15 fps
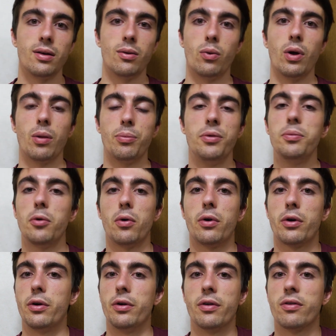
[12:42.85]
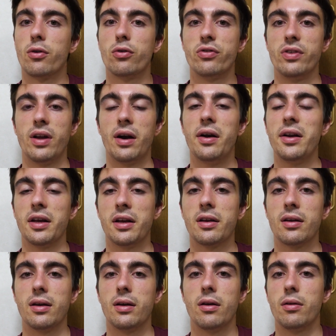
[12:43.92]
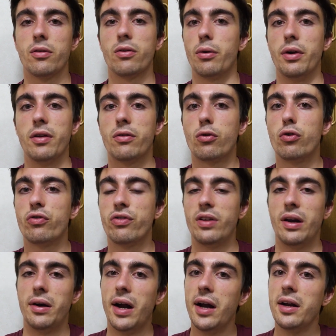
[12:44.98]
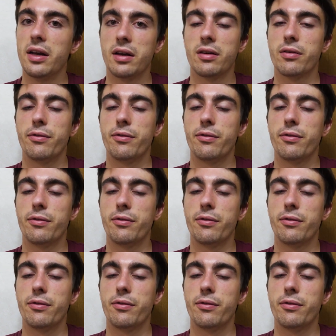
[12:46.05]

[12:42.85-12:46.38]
well, people are going to search their attic,